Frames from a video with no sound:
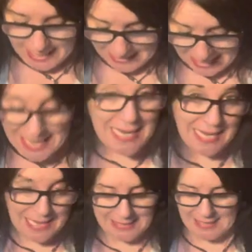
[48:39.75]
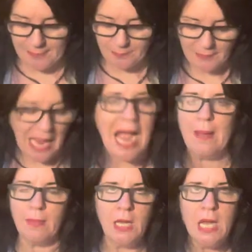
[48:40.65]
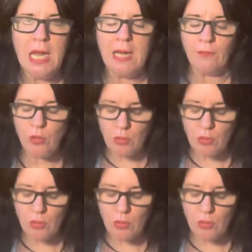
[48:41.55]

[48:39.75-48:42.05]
Katie Daisy. I'm if you